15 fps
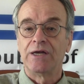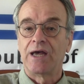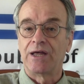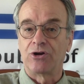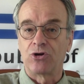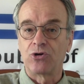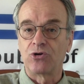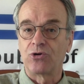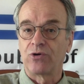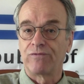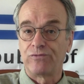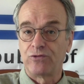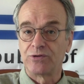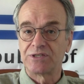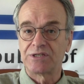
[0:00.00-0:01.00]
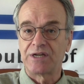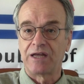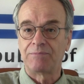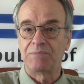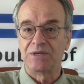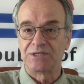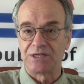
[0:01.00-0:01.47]
and her full
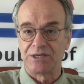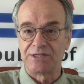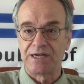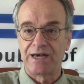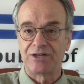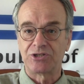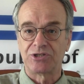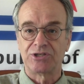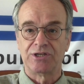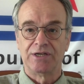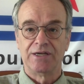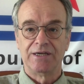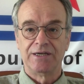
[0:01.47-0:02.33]
statements attached